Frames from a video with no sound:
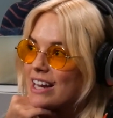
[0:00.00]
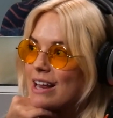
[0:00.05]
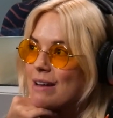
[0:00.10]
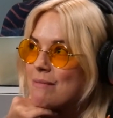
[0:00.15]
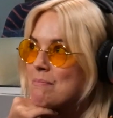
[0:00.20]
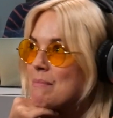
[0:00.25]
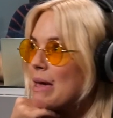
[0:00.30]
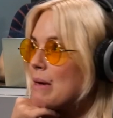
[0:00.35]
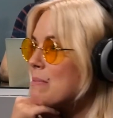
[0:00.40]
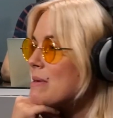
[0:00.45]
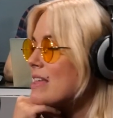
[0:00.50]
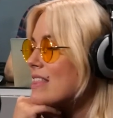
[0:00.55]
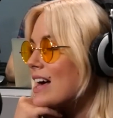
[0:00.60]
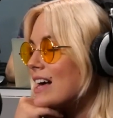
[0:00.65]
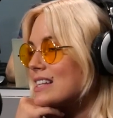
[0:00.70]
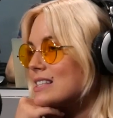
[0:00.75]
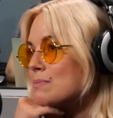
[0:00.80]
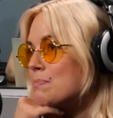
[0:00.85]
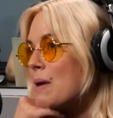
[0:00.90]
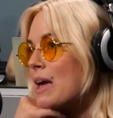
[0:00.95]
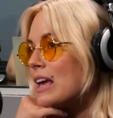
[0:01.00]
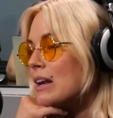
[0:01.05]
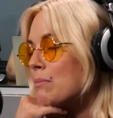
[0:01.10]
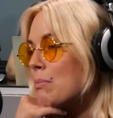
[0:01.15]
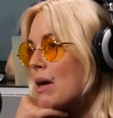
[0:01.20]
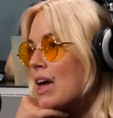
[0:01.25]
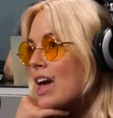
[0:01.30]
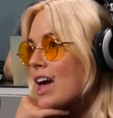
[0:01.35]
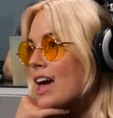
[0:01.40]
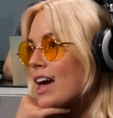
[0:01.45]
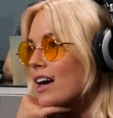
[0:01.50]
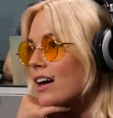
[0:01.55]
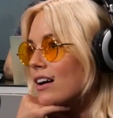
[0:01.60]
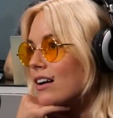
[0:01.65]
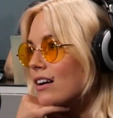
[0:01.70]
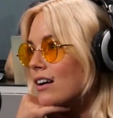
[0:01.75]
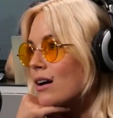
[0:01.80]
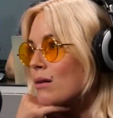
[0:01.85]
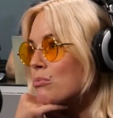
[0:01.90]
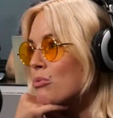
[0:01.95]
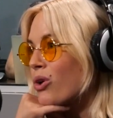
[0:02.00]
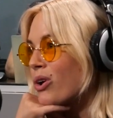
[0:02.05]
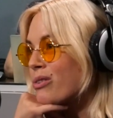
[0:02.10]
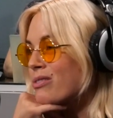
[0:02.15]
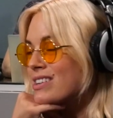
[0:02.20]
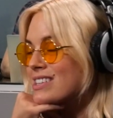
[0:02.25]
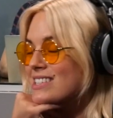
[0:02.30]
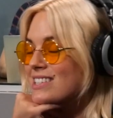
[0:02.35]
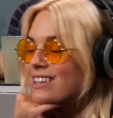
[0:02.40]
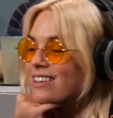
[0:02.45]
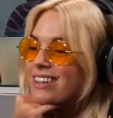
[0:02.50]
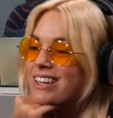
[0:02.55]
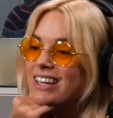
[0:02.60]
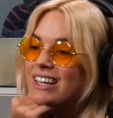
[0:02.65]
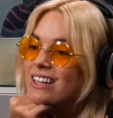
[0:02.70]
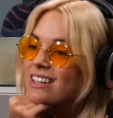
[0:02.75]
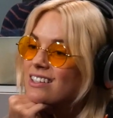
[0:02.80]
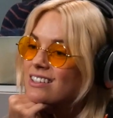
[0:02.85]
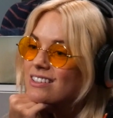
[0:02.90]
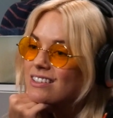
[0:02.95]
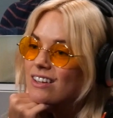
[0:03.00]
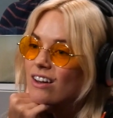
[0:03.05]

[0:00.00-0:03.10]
And maybe that's made me a more resilient